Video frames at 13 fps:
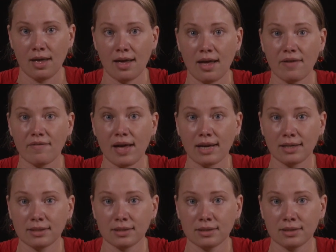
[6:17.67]
Have
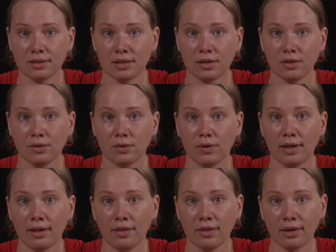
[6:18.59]
access to
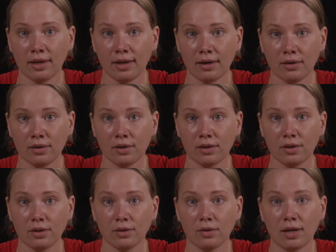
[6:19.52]
health care
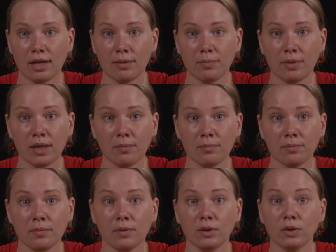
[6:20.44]
to help
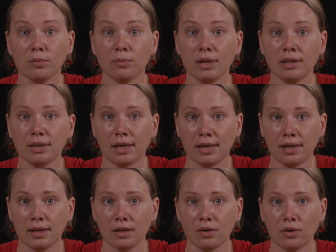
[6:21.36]
them to
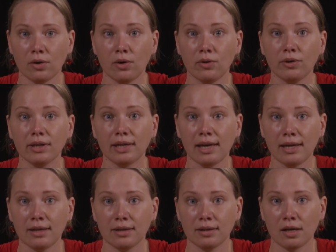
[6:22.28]
maintain or
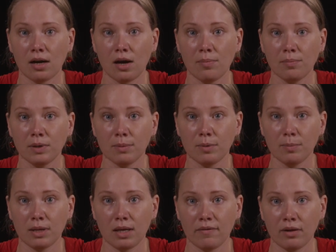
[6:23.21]
regain the optimum
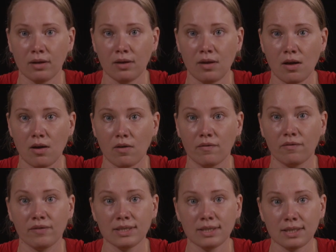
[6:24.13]
level of
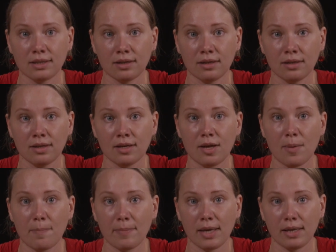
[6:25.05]
physical,
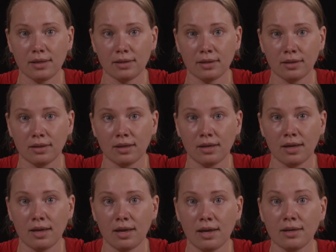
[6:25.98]
mental,
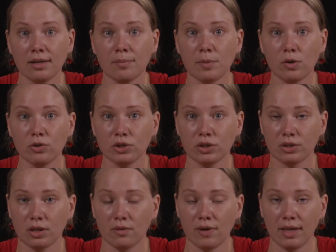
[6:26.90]
and
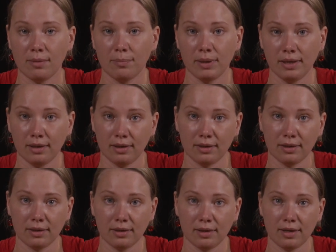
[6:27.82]
emotional well-being,
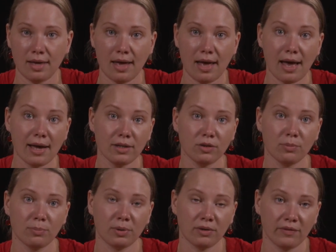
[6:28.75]
and to
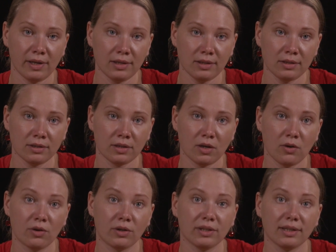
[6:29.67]
prevent
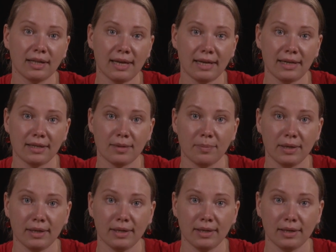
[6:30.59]
or delay the
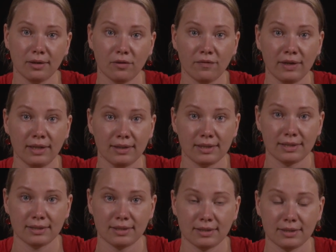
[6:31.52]
beginning of
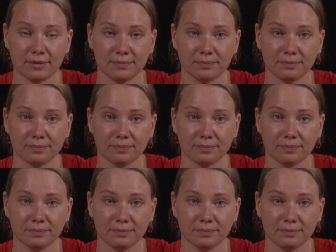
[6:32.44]
illnesses.